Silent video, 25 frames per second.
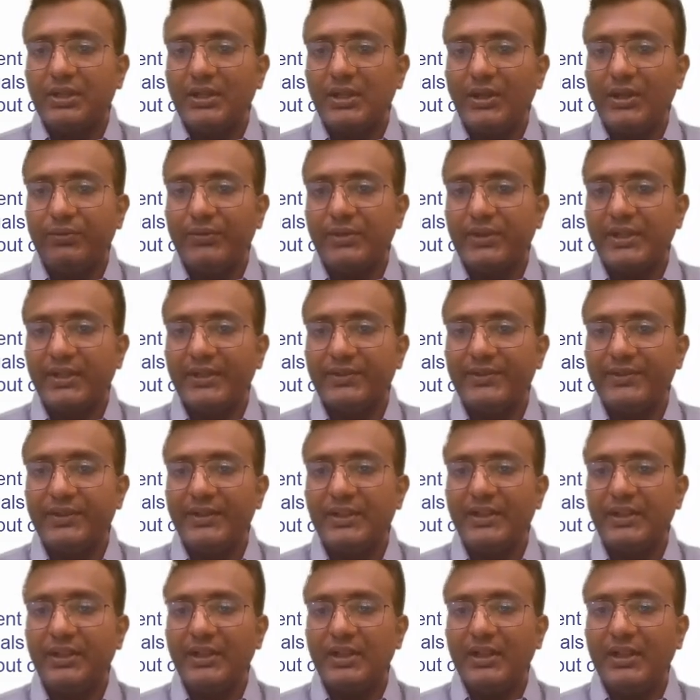Now we can
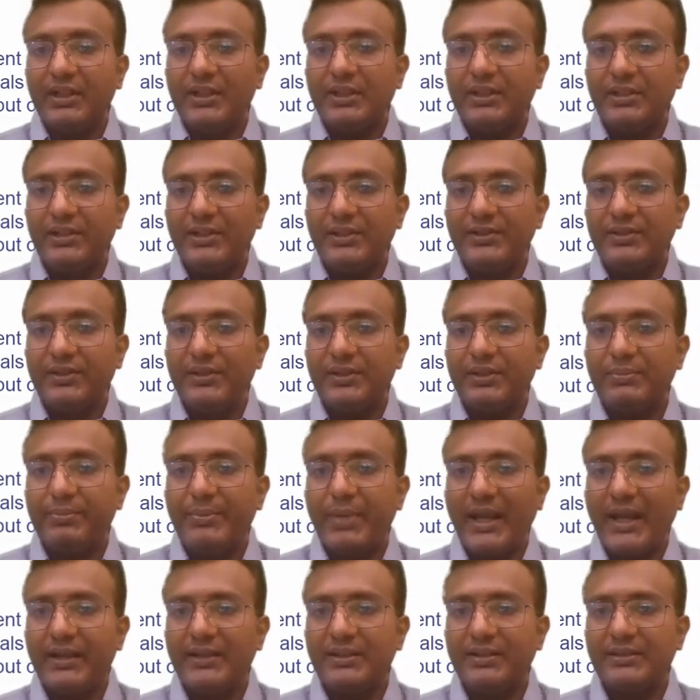see this is a
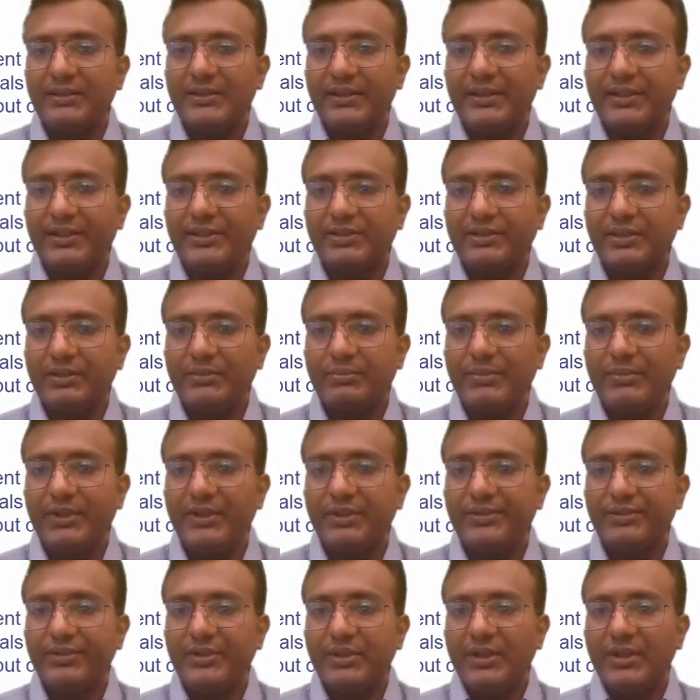parallel connection,
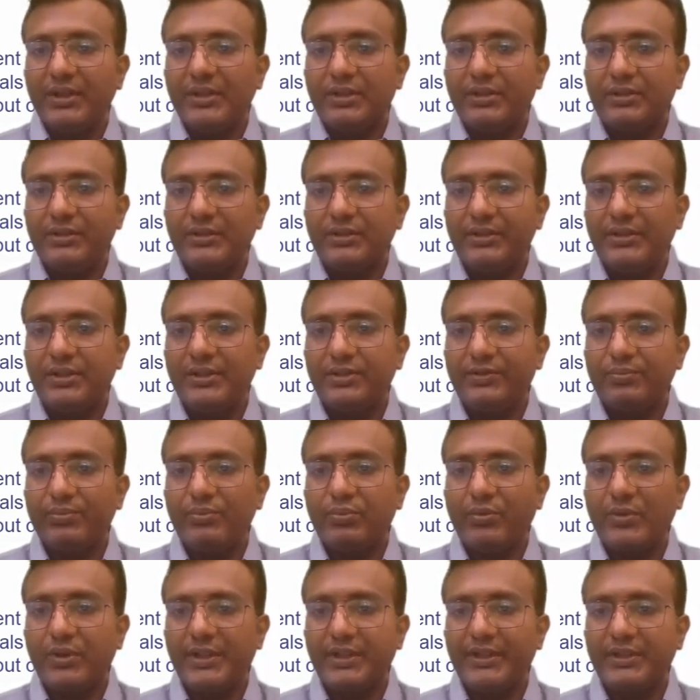means this
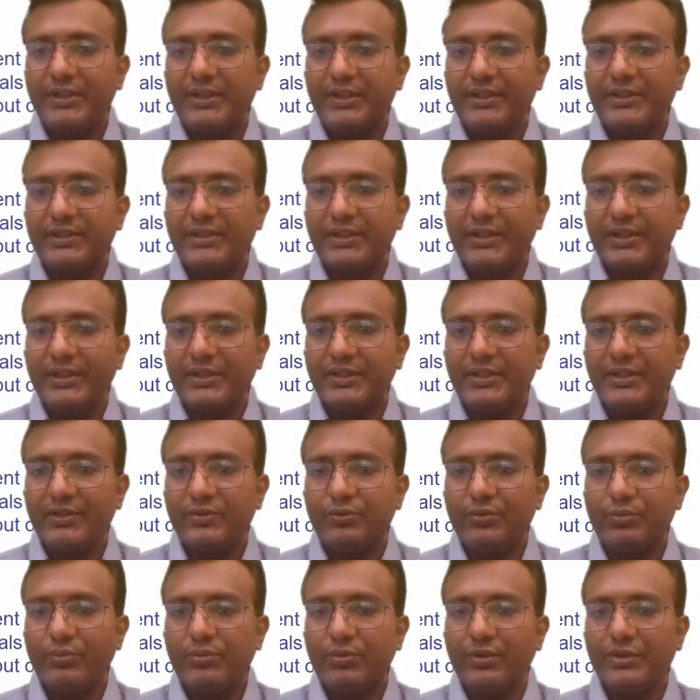point is connected
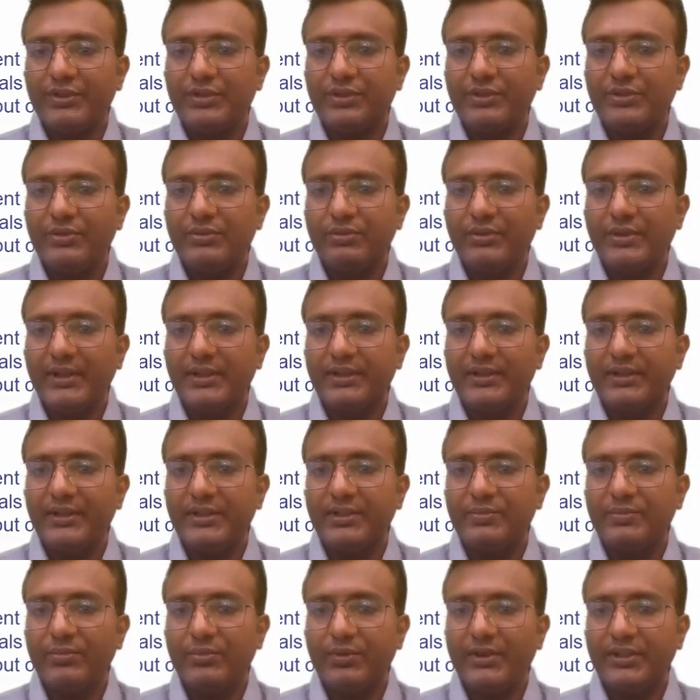to positive and
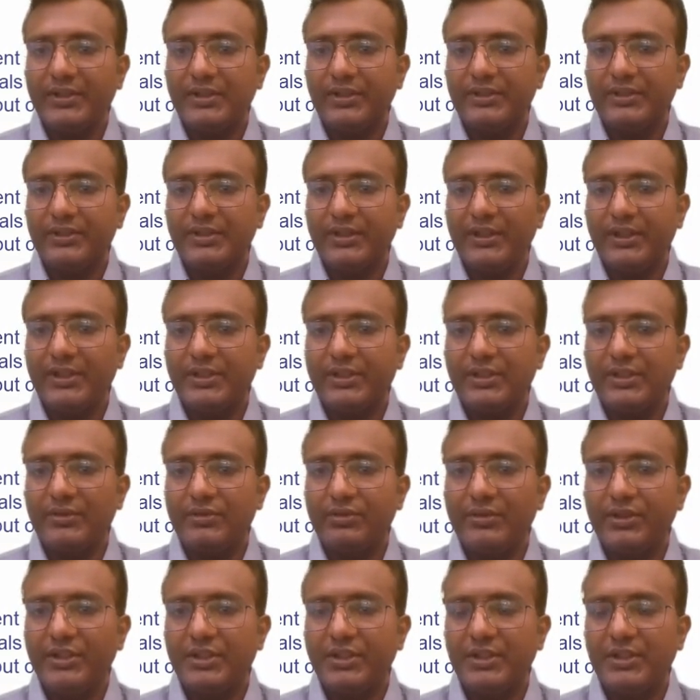this point is connected
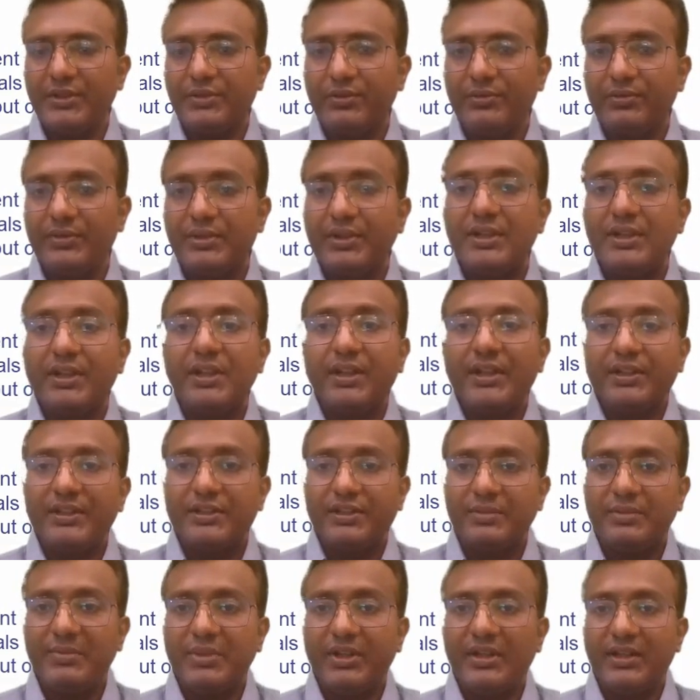to negative.
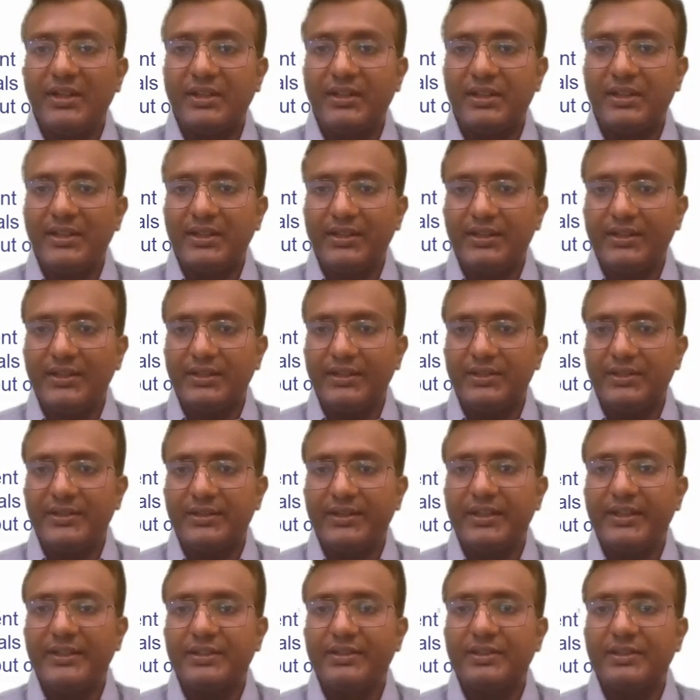Similarly, in this
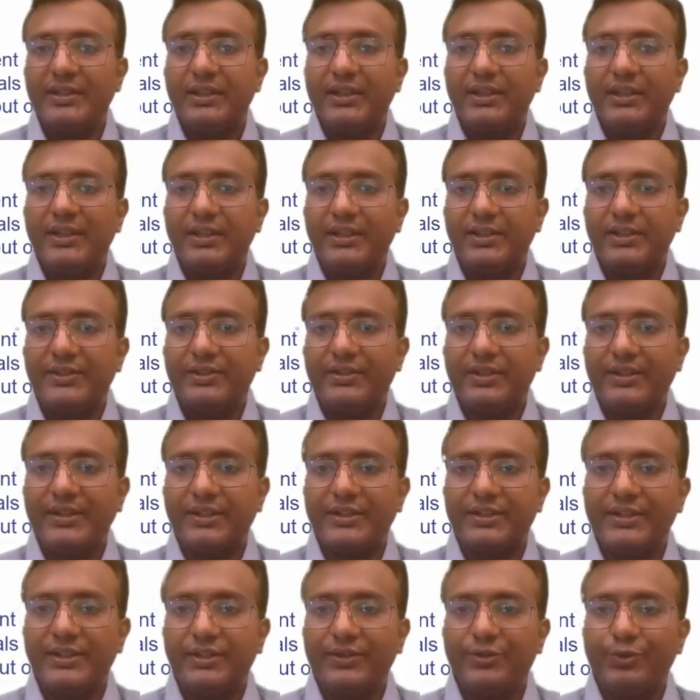case, it is
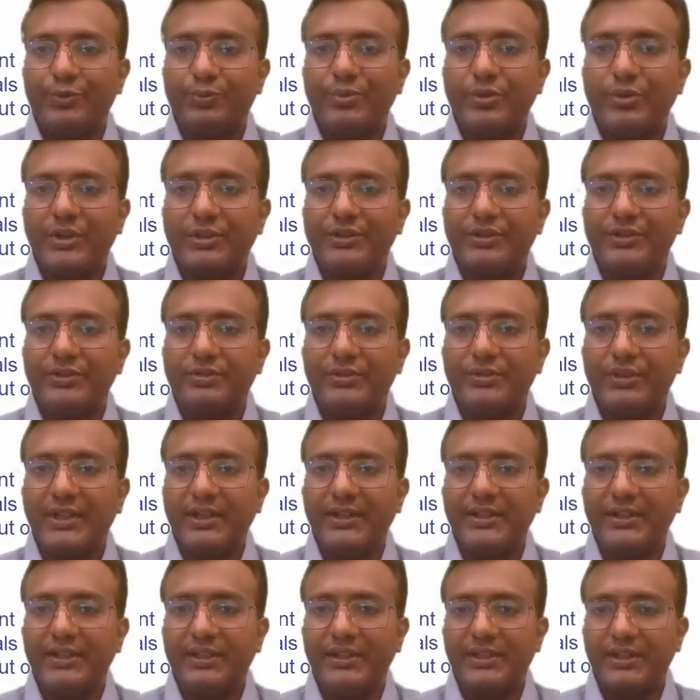connected to positive
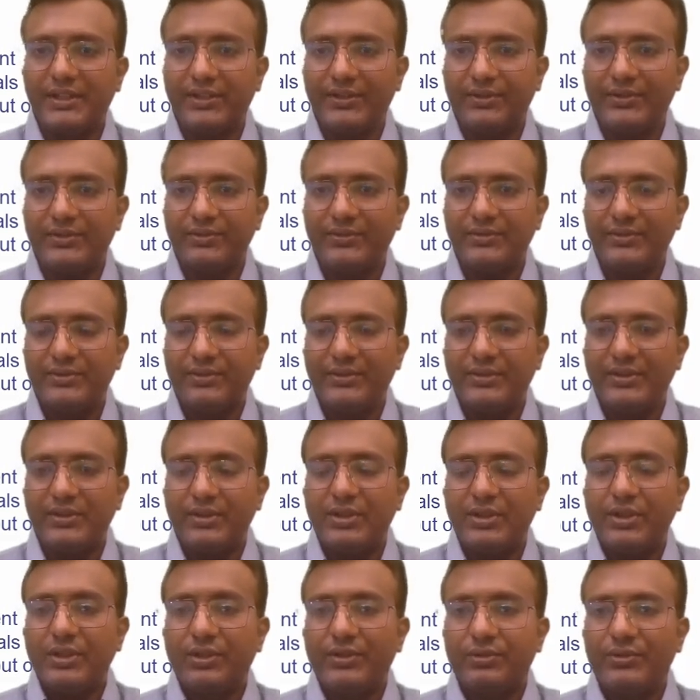and negative.
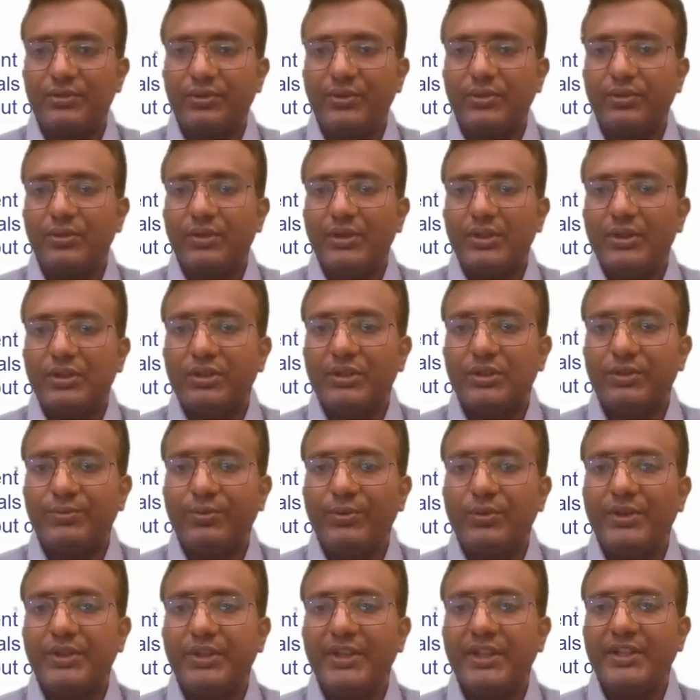So the
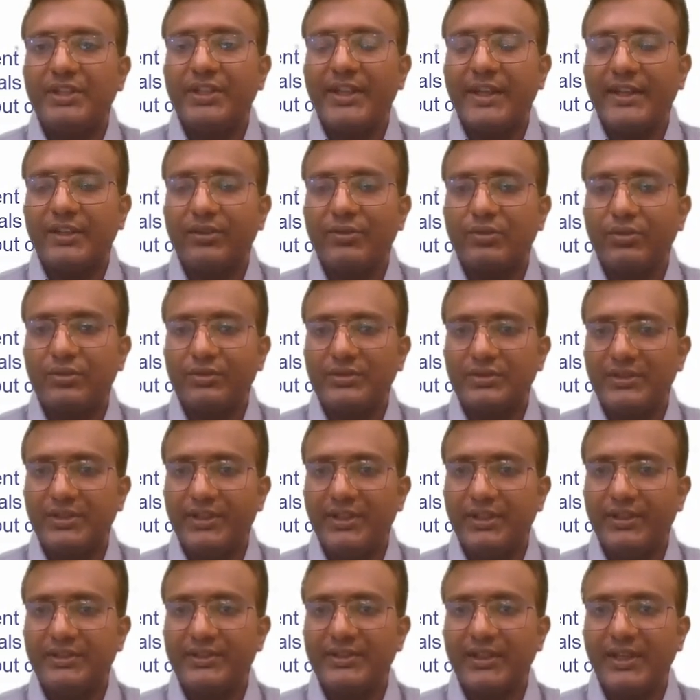voltage across
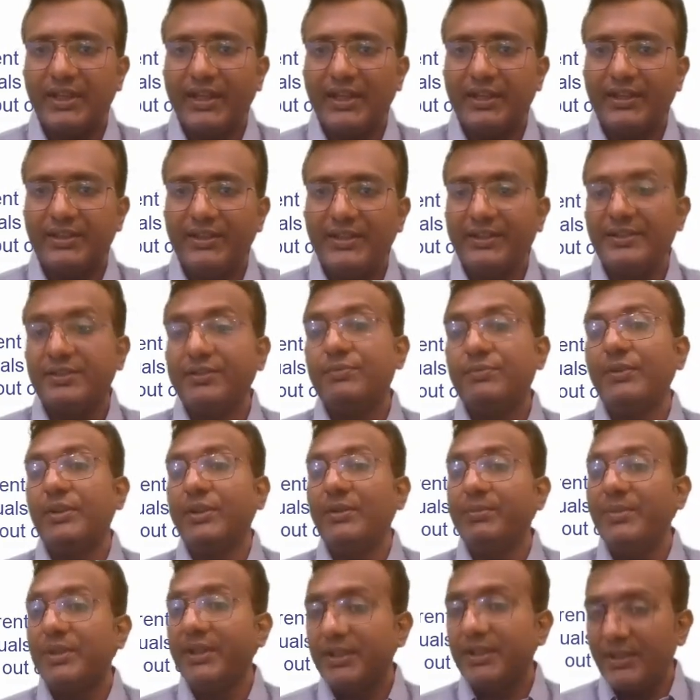this and this
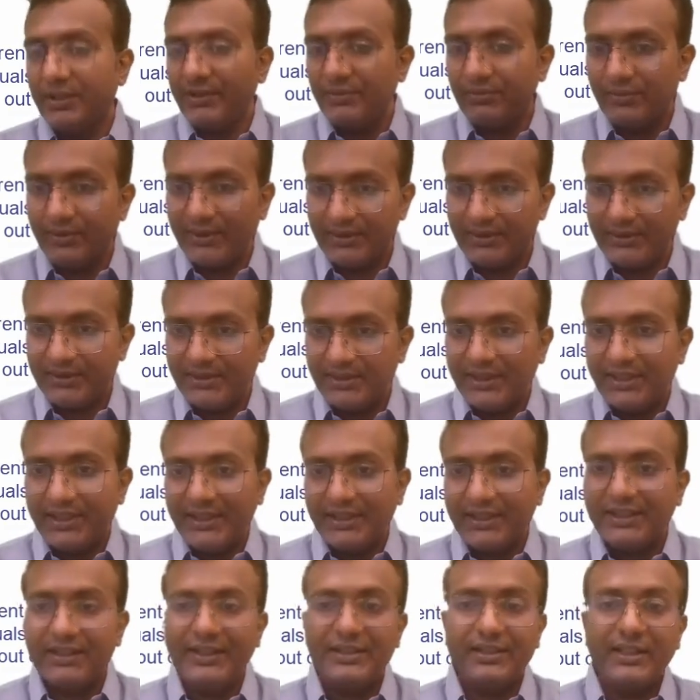will be equal
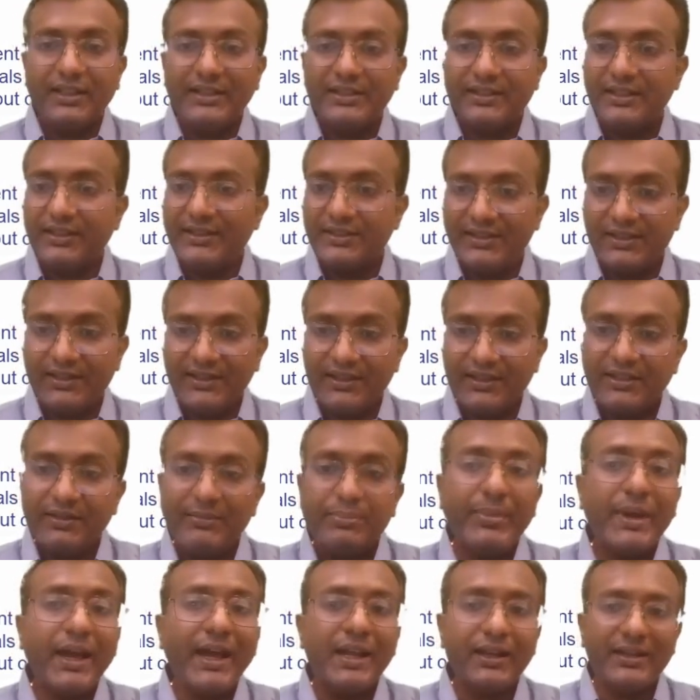since it is a
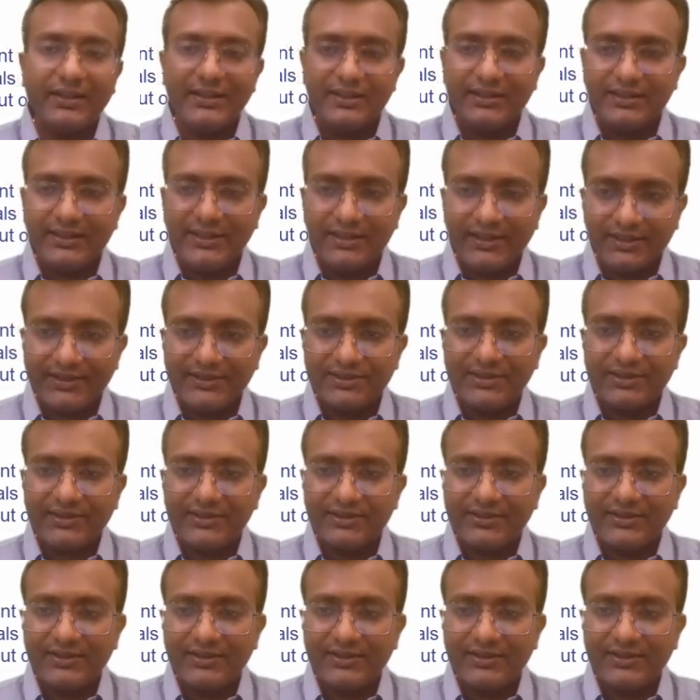parallel connection.